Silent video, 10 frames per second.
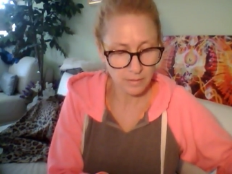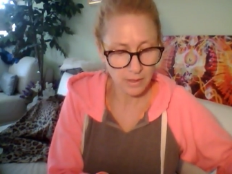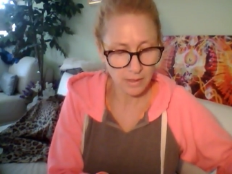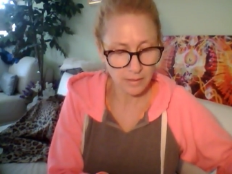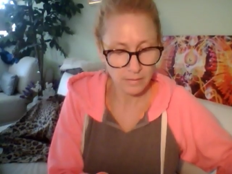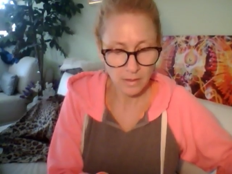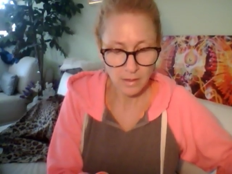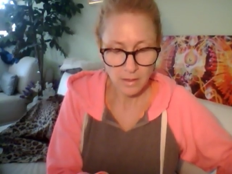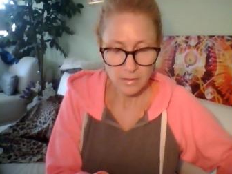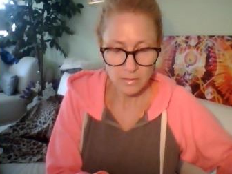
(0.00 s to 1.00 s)
Okay,
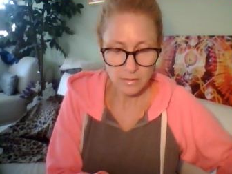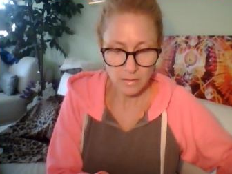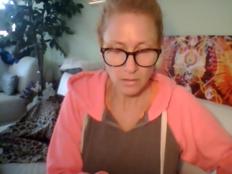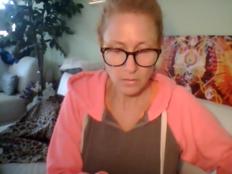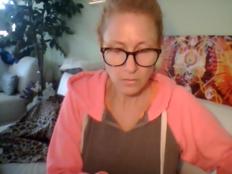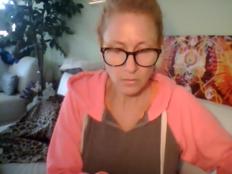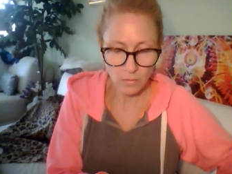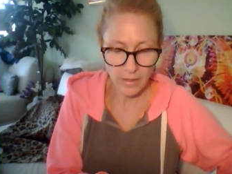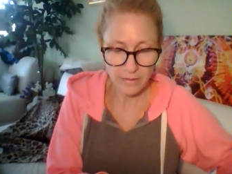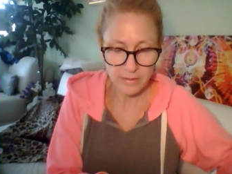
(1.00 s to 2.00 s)
so
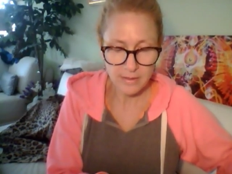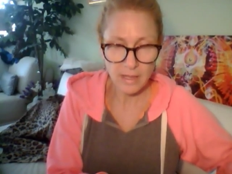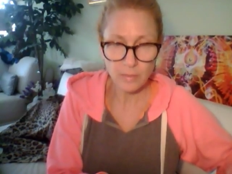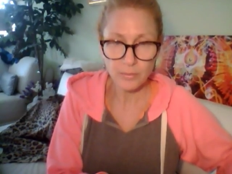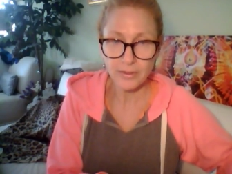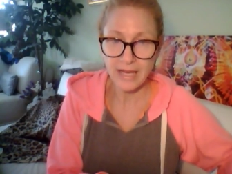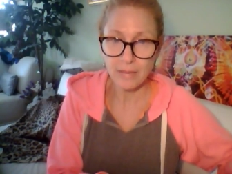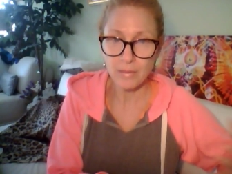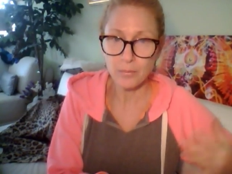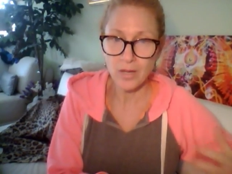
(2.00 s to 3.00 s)
whereas the Emperor
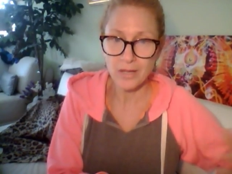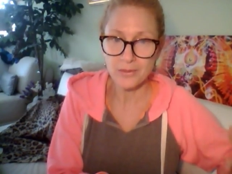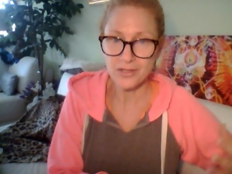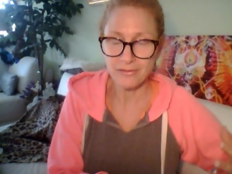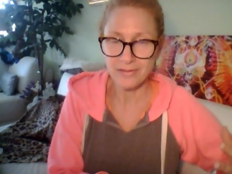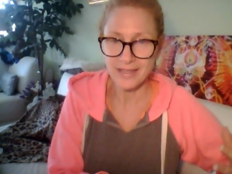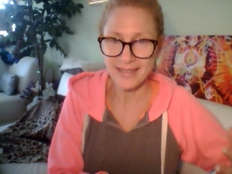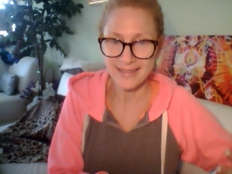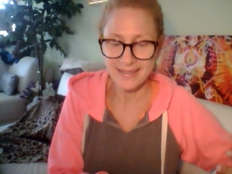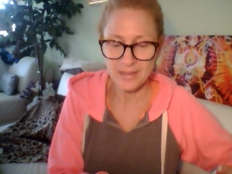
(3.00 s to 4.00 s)
came up while I was
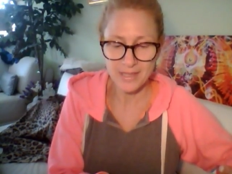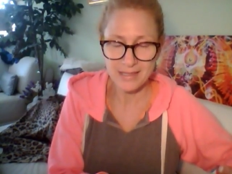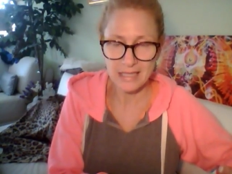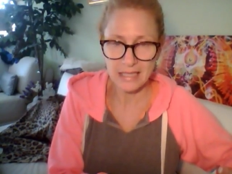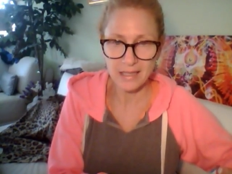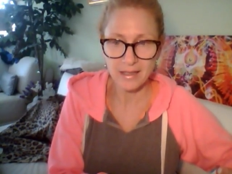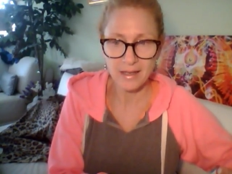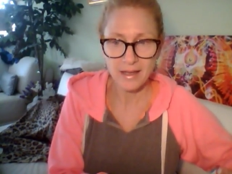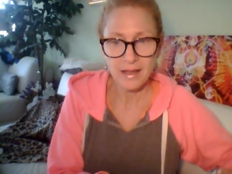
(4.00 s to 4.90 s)
shuffling to be seen,